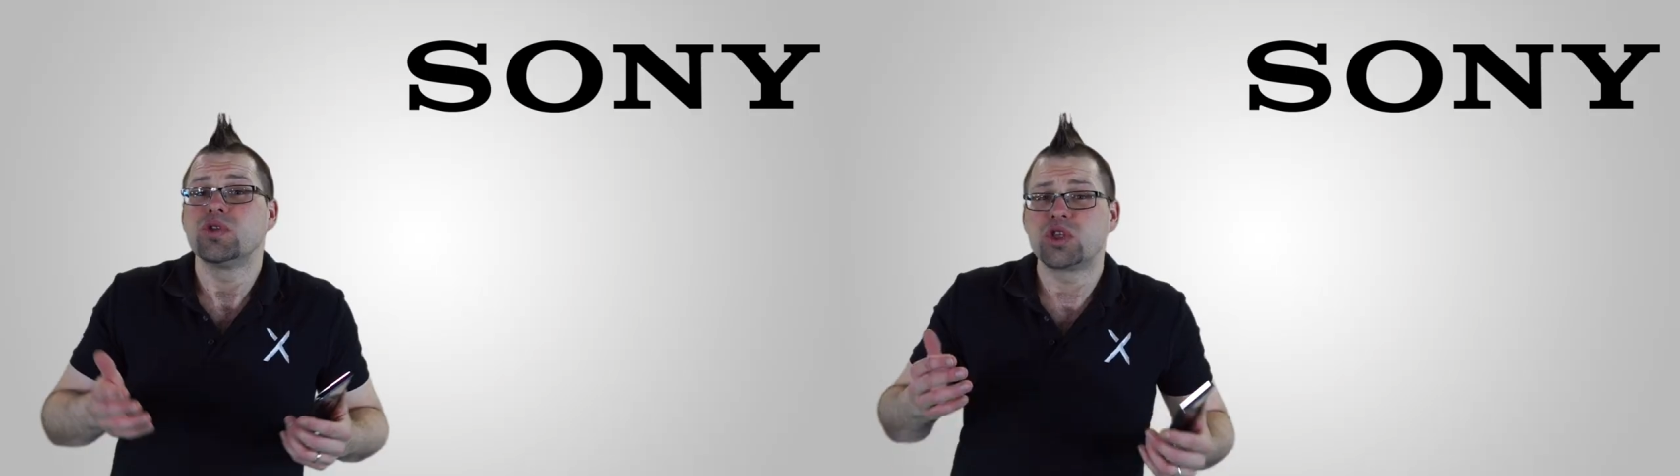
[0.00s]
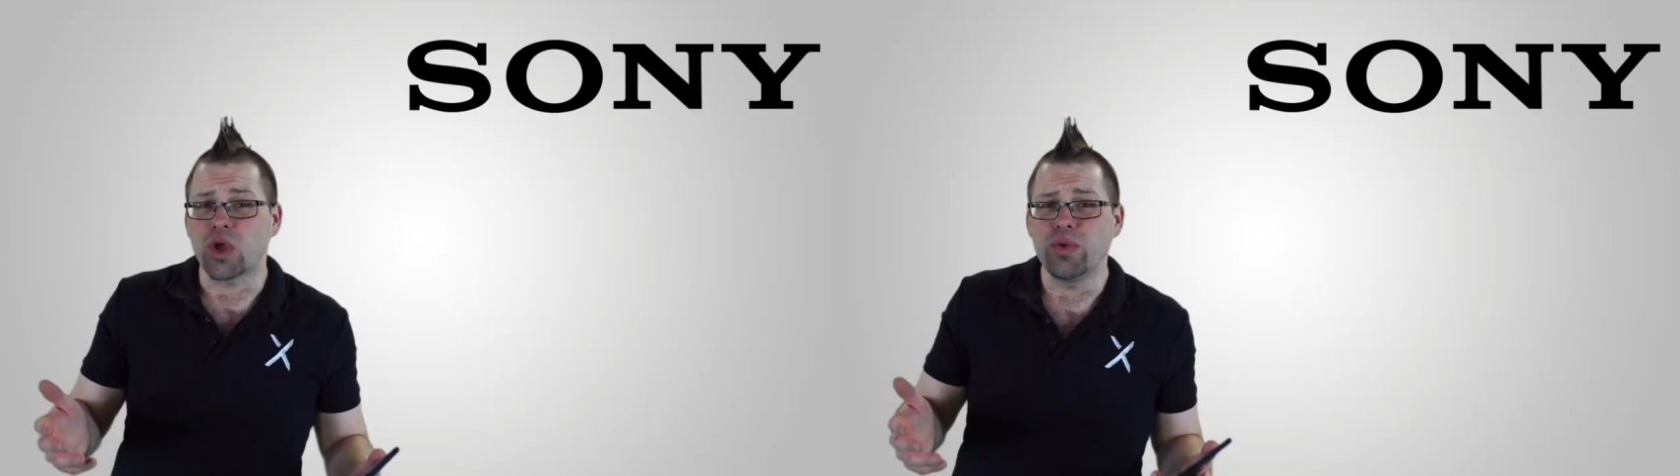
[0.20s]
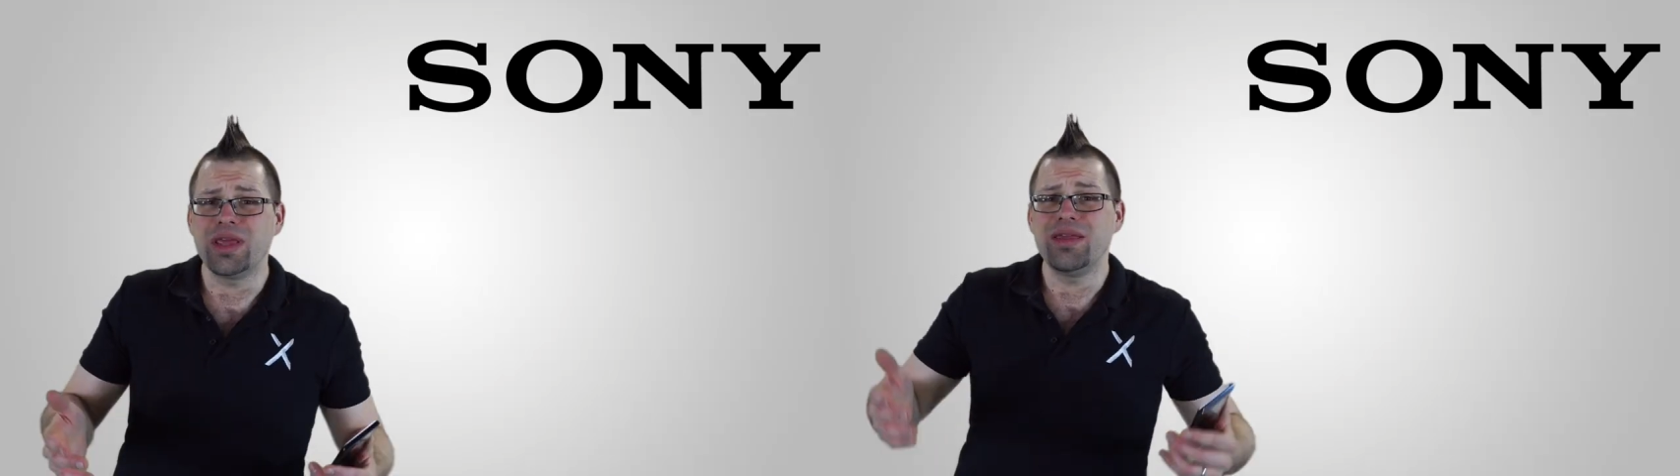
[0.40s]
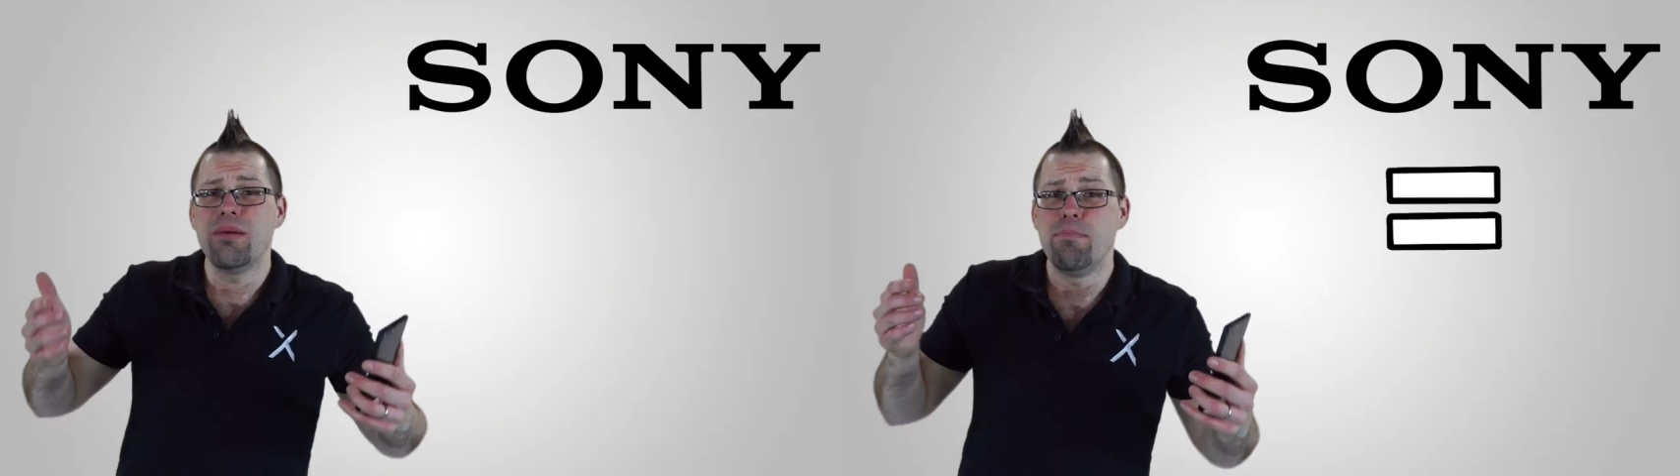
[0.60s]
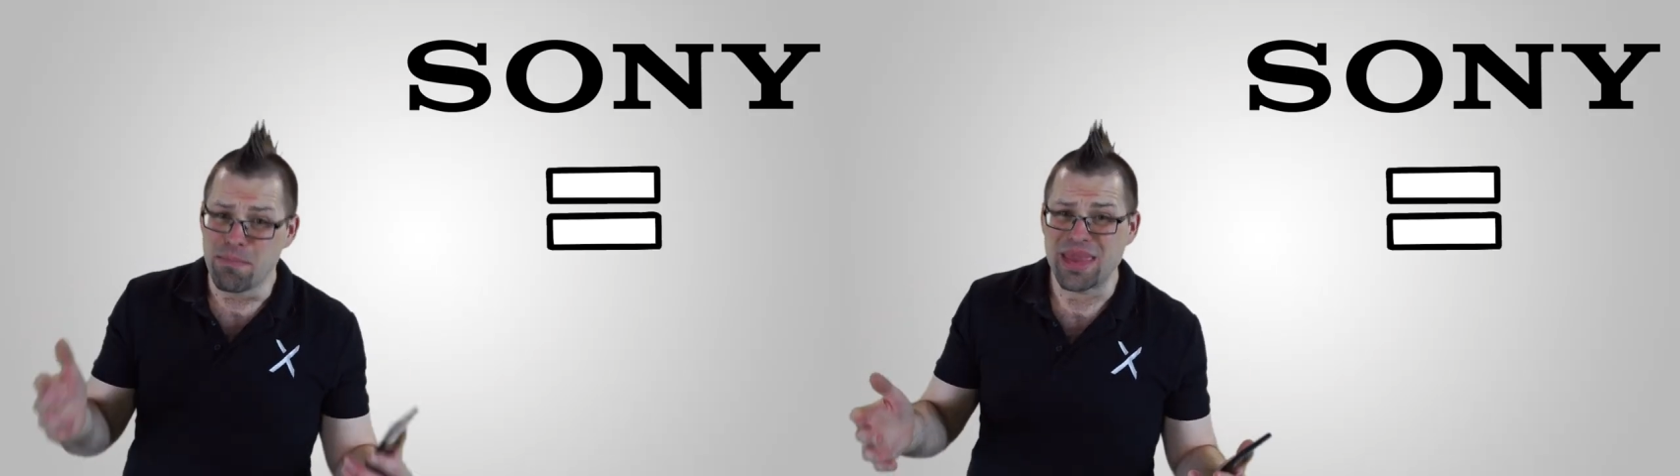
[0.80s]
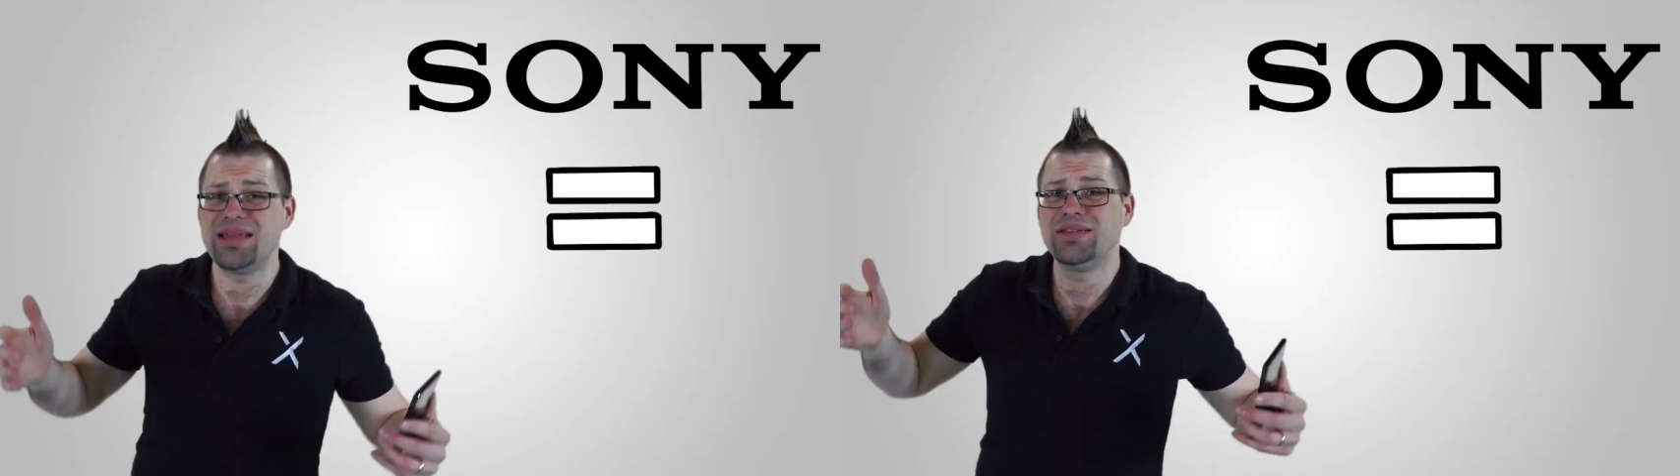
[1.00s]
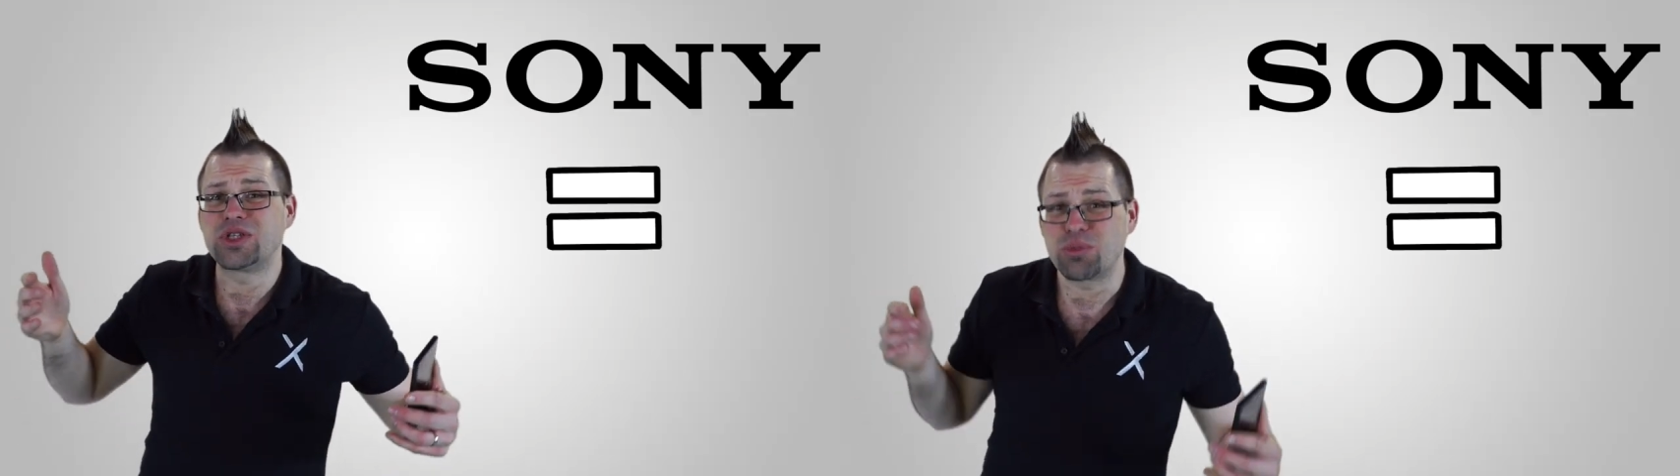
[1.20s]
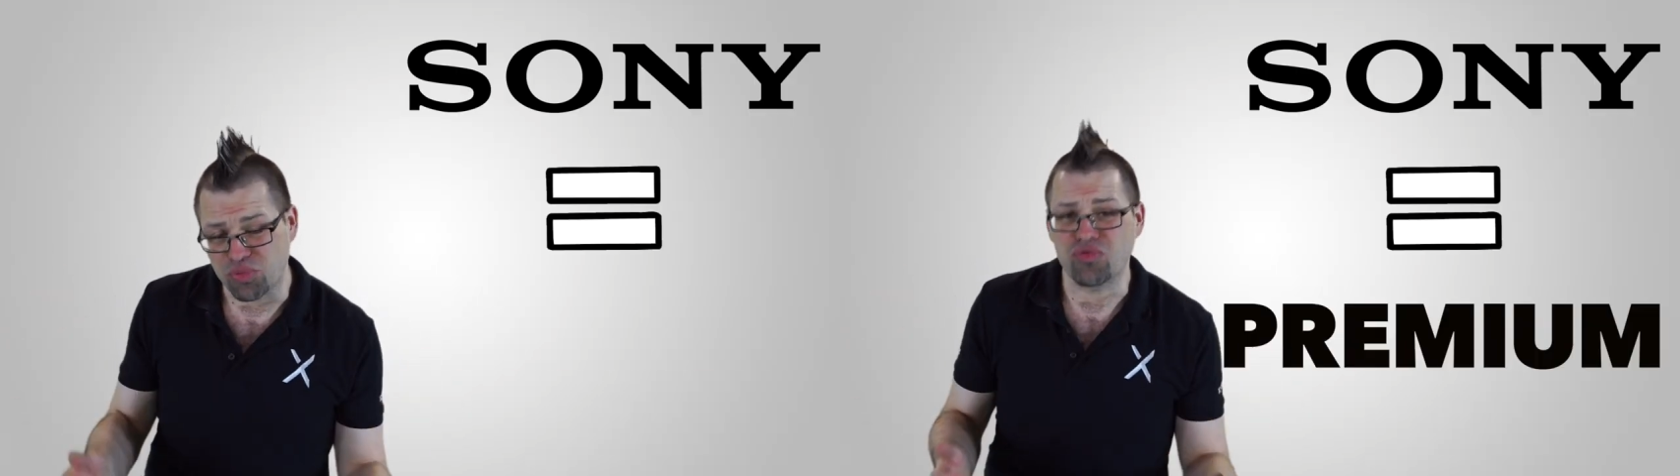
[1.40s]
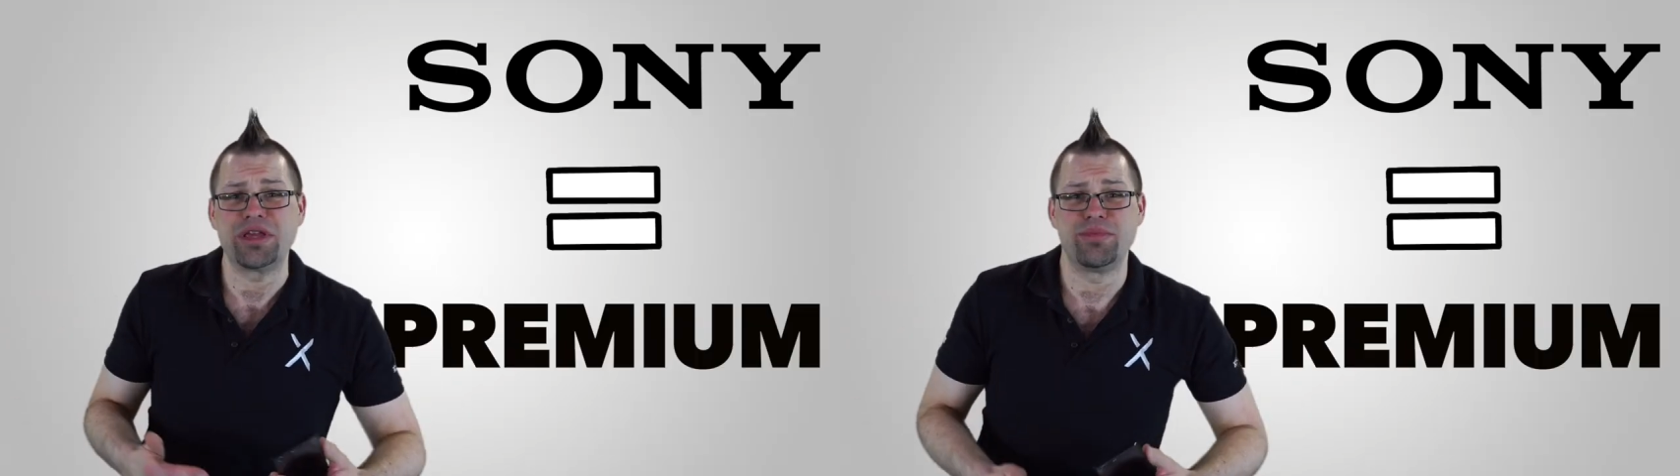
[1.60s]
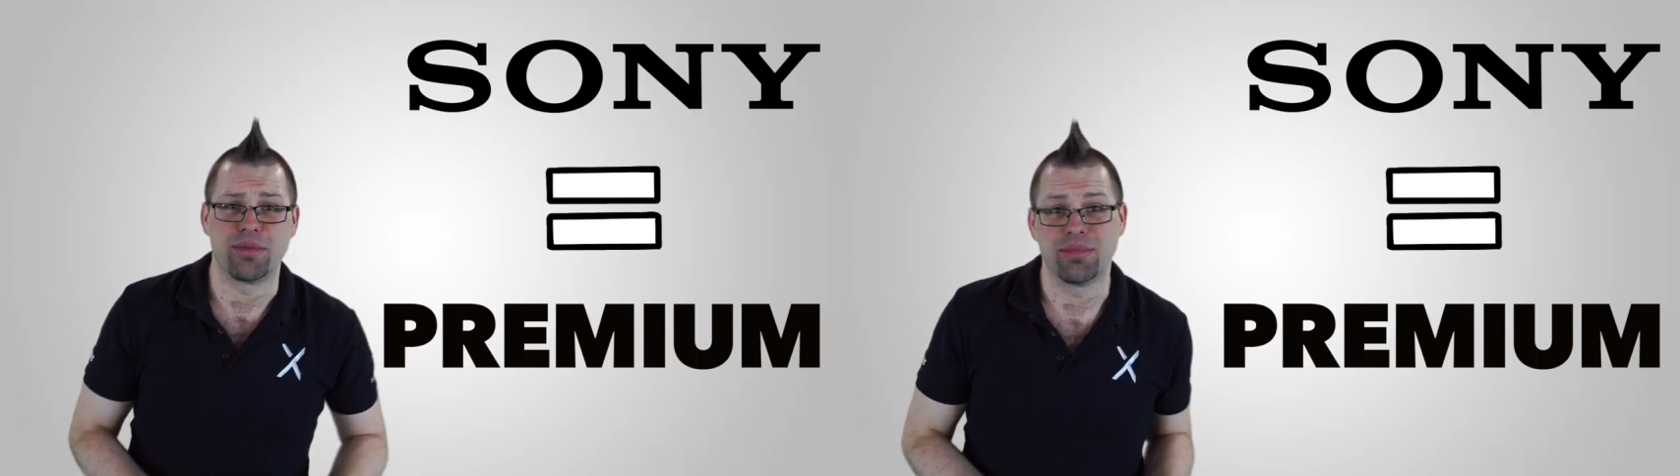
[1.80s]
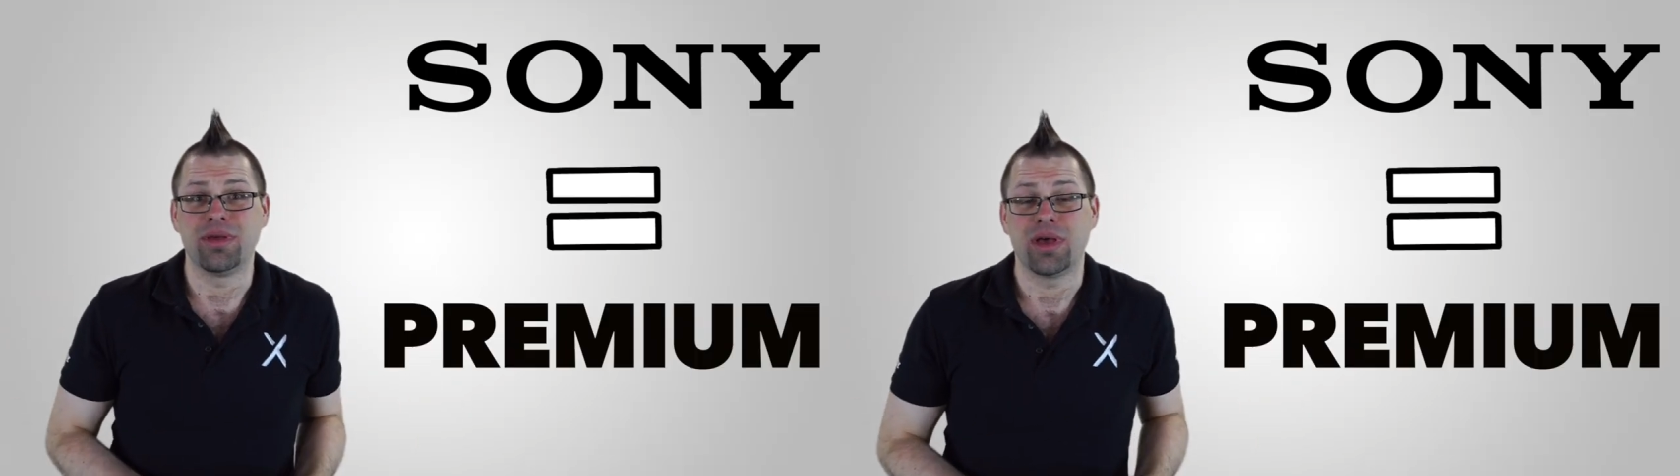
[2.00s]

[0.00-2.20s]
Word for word: Sony means premium.